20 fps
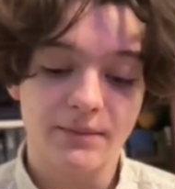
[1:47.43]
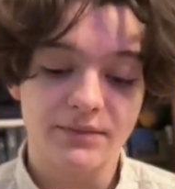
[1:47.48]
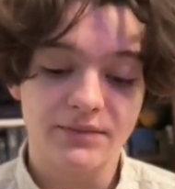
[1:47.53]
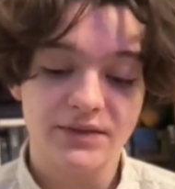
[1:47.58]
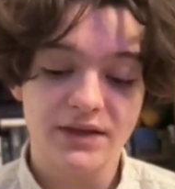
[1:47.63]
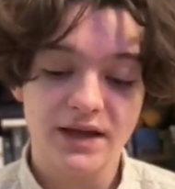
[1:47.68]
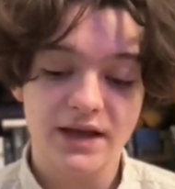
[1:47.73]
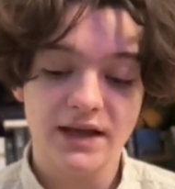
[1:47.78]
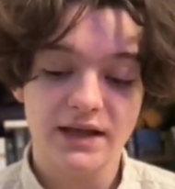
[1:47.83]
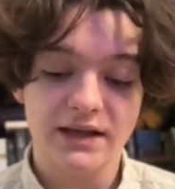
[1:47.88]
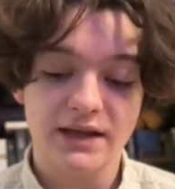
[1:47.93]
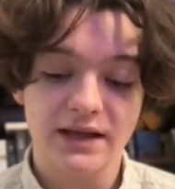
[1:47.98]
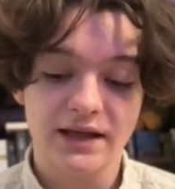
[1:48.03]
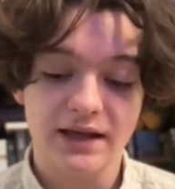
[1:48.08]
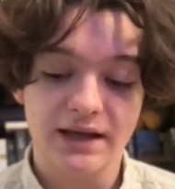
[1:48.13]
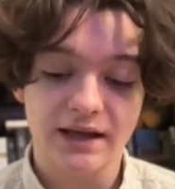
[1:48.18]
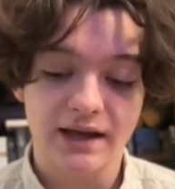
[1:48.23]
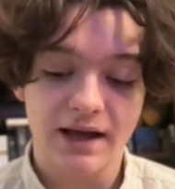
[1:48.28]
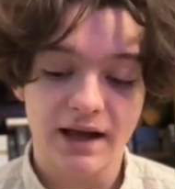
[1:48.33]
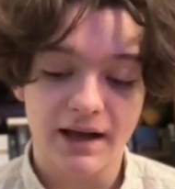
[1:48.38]
then
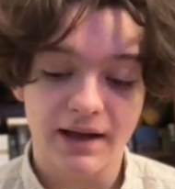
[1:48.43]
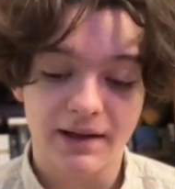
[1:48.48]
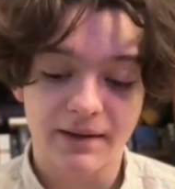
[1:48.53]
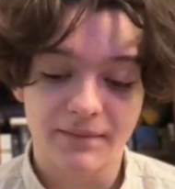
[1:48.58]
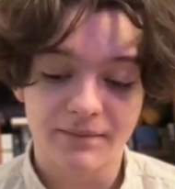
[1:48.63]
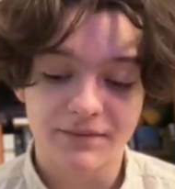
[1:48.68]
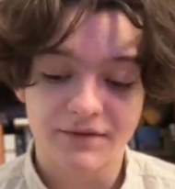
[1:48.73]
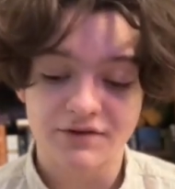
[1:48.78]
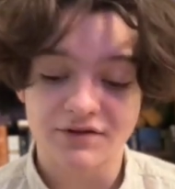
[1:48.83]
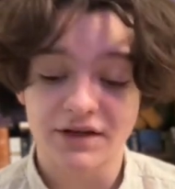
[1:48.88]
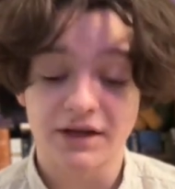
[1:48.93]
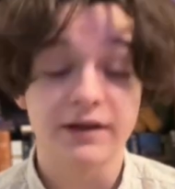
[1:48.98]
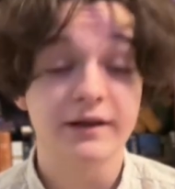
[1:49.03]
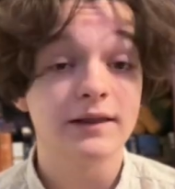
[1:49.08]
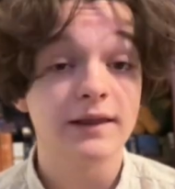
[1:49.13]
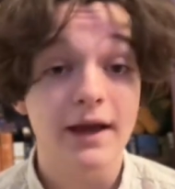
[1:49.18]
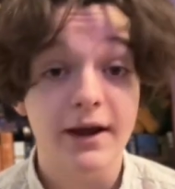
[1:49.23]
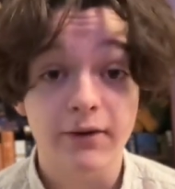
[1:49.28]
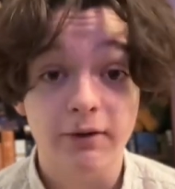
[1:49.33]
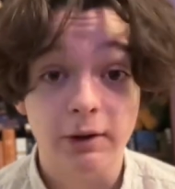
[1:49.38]
he there's a
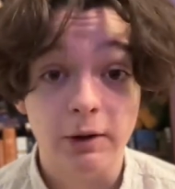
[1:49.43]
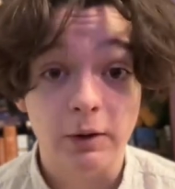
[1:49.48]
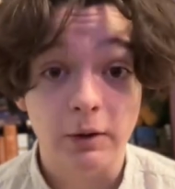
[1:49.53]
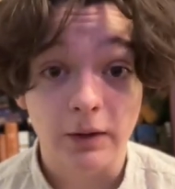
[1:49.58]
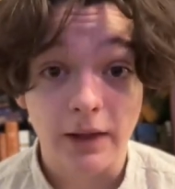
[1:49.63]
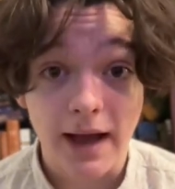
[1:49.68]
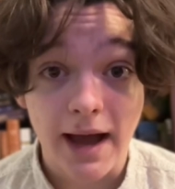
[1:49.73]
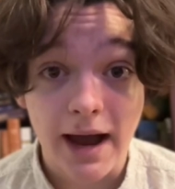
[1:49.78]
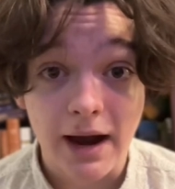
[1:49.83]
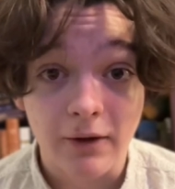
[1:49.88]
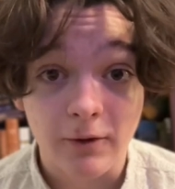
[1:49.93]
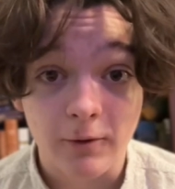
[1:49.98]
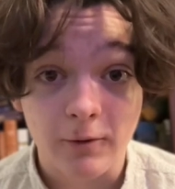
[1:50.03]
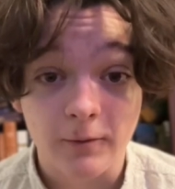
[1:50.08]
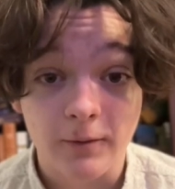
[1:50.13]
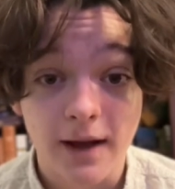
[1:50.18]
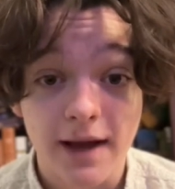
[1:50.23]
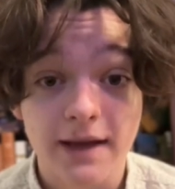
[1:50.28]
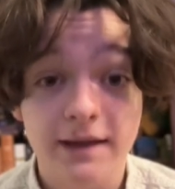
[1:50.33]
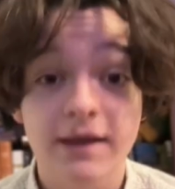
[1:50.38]
clerical error,
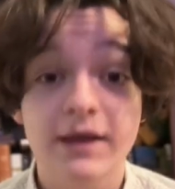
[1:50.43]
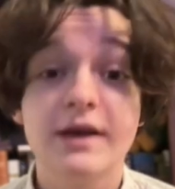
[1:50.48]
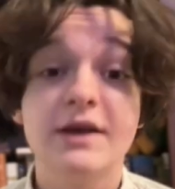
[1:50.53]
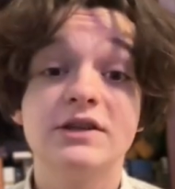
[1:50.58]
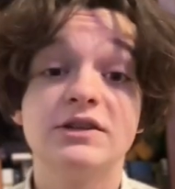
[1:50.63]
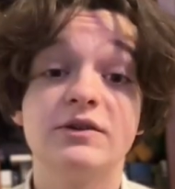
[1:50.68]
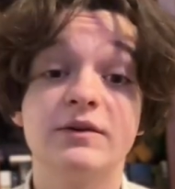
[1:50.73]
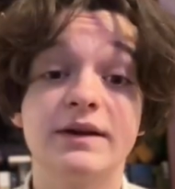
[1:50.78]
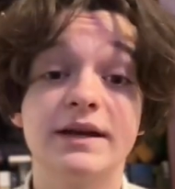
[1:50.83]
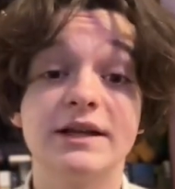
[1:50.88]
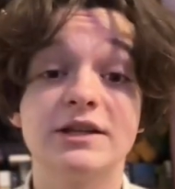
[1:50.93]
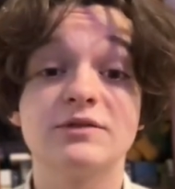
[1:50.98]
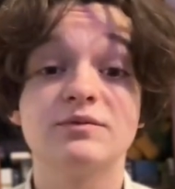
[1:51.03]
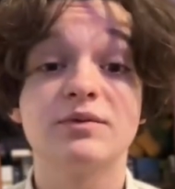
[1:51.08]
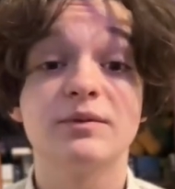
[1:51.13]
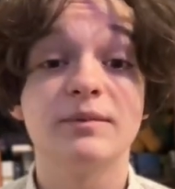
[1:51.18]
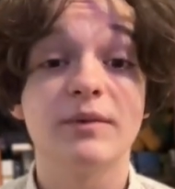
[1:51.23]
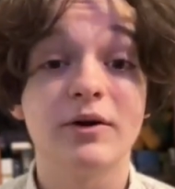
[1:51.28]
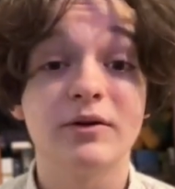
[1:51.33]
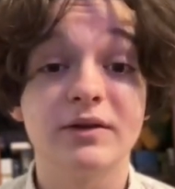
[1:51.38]
right? So he gets
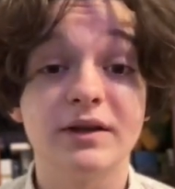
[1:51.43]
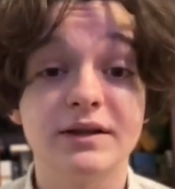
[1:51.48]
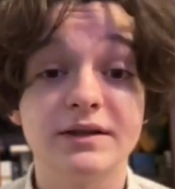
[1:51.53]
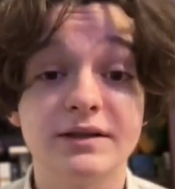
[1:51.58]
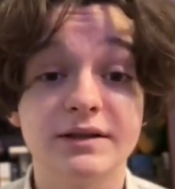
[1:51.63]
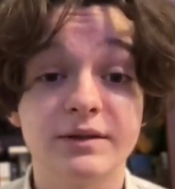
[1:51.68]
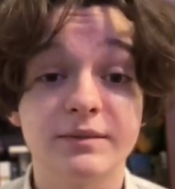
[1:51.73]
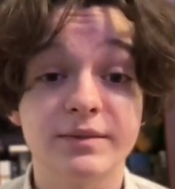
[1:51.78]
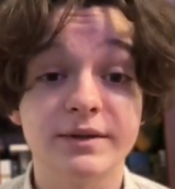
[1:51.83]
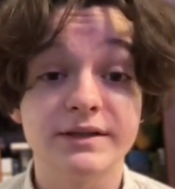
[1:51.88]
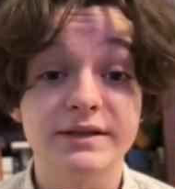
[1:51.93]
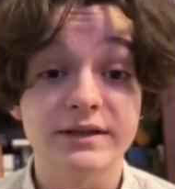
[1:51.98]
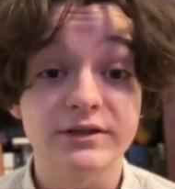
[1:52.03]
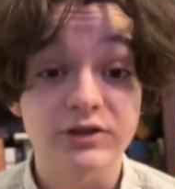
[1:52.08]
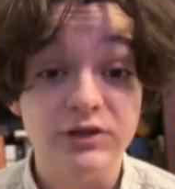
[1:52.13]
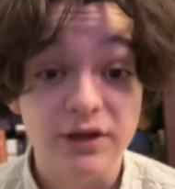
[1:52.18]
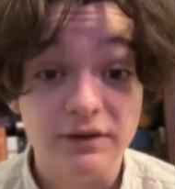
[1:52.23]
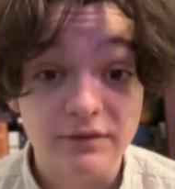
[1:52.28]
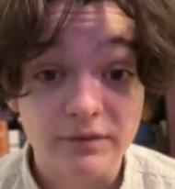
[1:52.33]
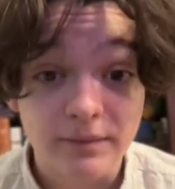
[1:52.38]
promoted to the
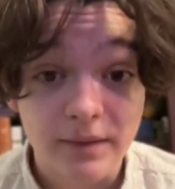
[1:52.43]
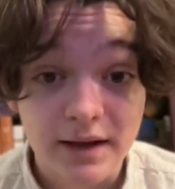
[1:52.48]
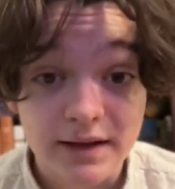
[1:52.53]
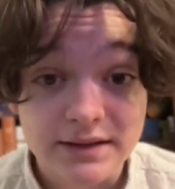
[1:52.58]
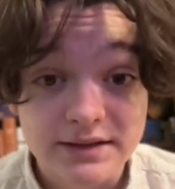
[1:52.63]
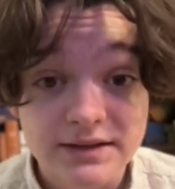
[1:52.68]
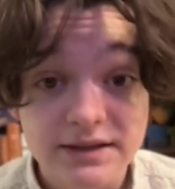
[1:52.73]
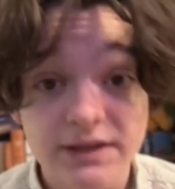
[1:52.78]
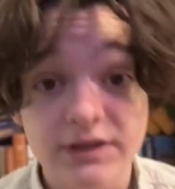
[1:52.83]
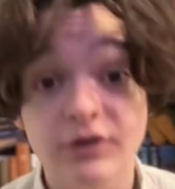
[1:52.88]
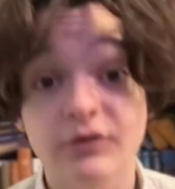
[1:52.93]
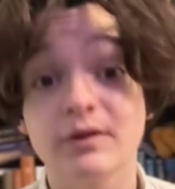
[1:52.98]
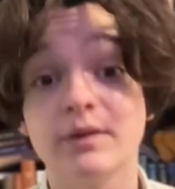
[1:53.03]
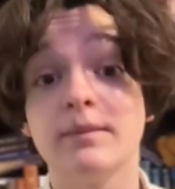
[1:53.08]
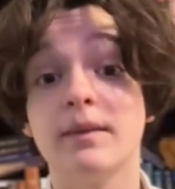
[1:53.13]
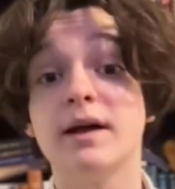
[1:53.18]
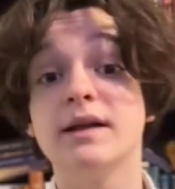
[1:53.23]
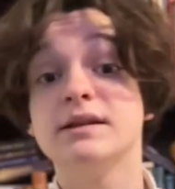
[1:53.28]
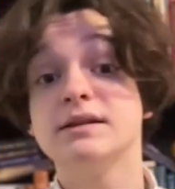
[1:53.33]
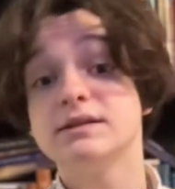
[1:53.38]
position of a Monsignor, and a
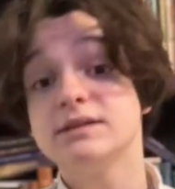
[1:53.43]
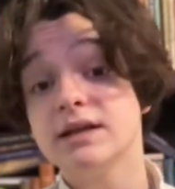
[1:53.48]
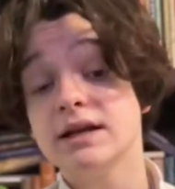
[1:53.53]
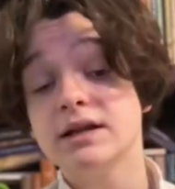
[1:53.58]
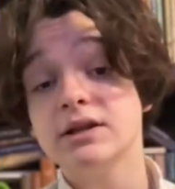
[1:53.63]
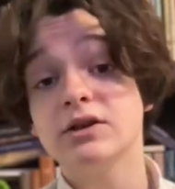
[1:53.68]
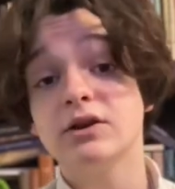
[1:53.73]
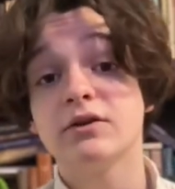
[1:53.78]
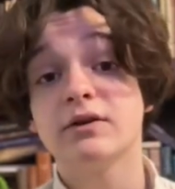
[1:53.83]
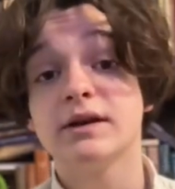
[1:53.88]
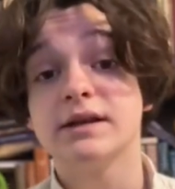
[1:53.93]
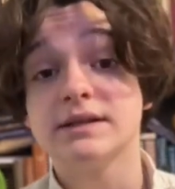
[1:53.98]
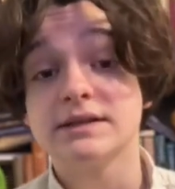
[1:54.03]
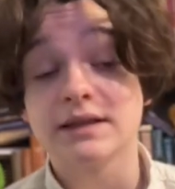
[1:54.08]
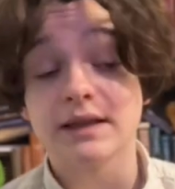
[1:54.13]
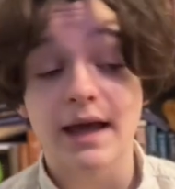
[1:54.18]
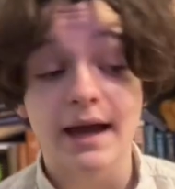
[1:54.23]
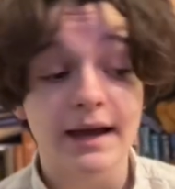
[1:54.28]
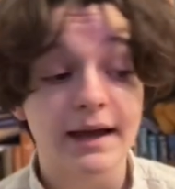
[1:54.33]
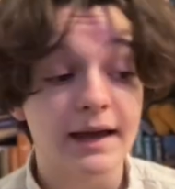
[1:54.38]
Monsignor is
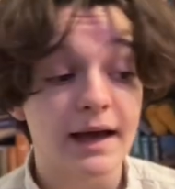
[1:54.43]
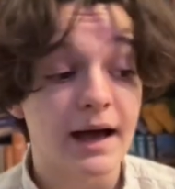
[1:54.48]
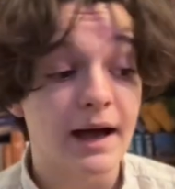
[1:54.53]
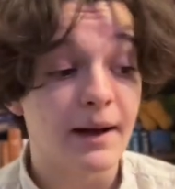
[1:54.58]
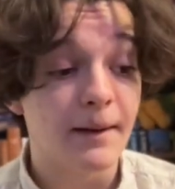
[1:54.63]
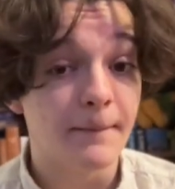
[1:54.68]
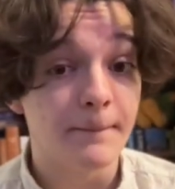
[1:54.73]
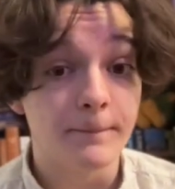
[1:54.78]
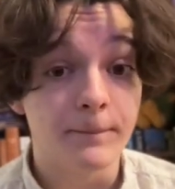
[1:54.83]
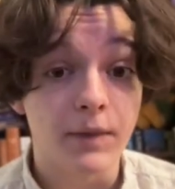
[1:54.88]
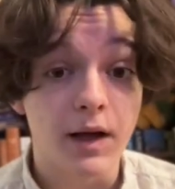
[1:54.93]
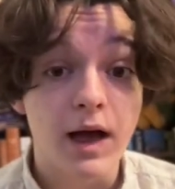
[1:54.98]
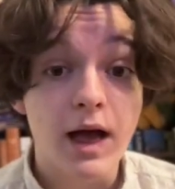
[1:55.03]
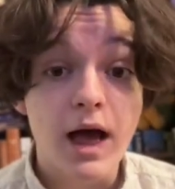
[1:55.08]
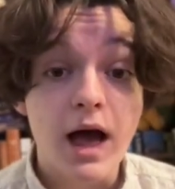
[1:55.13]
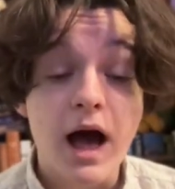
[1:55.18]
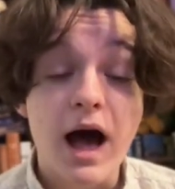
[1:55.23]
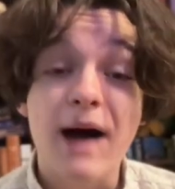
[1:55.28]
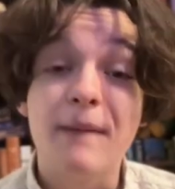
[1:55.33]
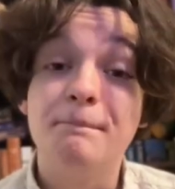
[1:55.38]
like a
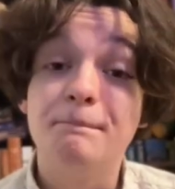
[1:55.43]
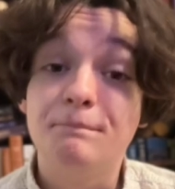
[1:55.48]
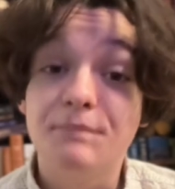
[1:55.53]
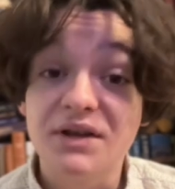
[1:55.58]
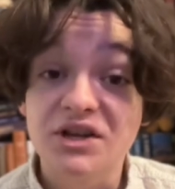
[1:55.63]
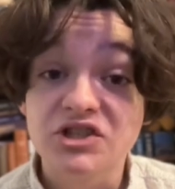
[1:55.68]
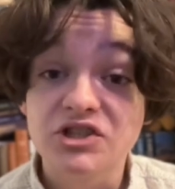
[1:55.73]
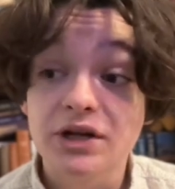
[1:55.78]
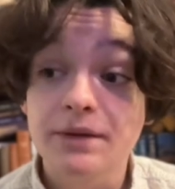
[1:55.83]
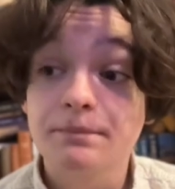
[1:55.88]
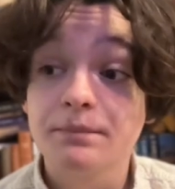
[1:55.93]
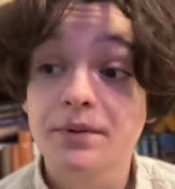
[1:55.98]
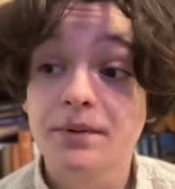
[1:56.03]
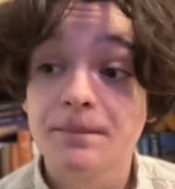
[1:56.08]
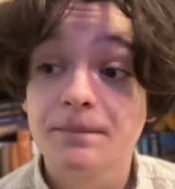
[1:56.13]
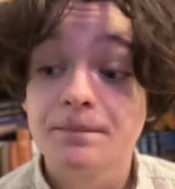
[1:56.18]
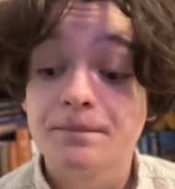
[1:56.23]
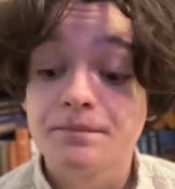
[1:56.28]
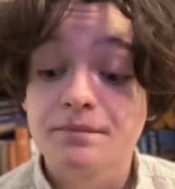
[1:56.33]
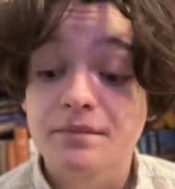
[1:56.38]
bishop,
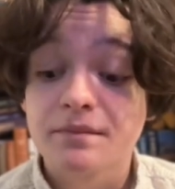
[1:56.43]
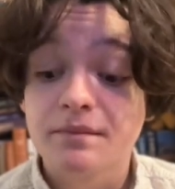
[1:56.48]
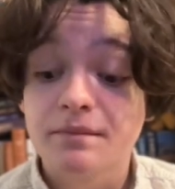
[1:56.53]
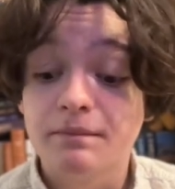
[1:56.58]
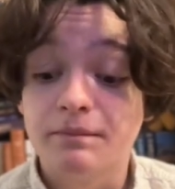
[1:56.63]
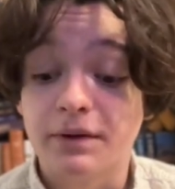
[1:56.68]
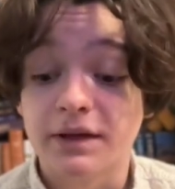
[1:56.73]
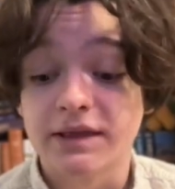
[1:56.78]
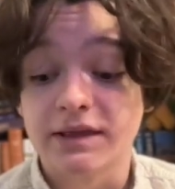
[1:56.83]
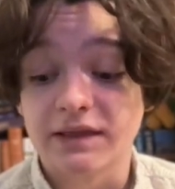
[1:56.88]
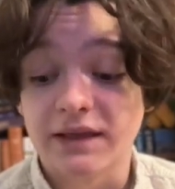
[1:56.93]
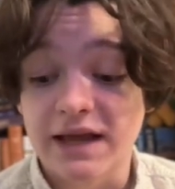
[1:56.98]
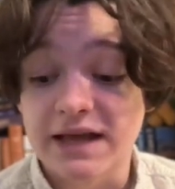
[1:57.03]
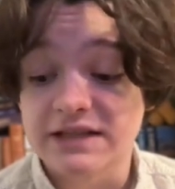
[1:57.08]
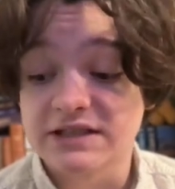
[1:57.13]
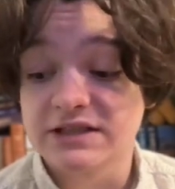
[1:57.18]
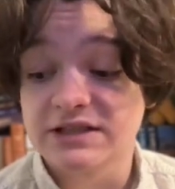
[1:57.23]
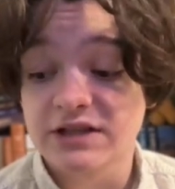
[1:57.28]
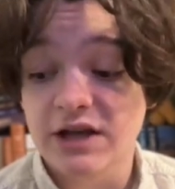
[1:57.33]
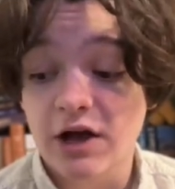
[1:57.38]
but less
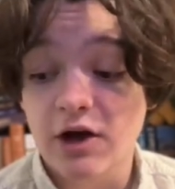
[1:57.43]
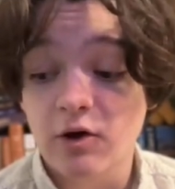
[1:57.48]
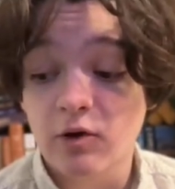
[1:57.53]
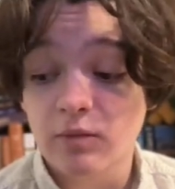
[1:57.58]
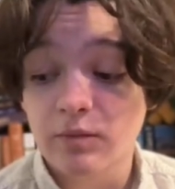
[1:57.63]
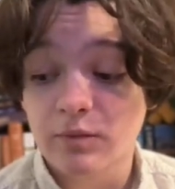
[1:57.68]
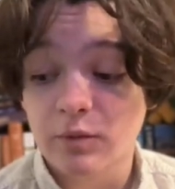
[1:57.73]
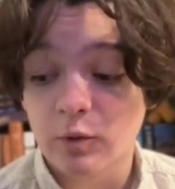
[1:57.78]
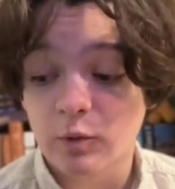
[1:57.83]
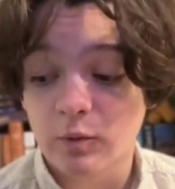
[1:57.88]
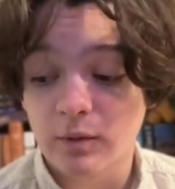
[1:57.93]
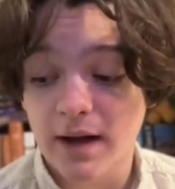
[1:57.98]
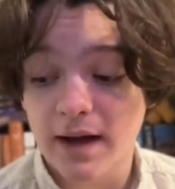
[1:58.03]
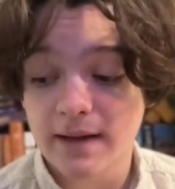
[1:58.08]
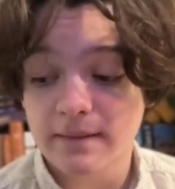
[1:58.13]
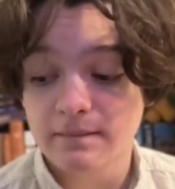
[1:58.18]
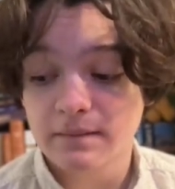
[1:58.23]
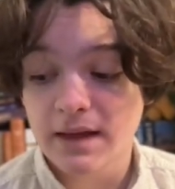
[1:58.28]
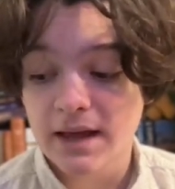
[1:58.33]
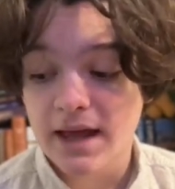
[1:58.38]
so, right?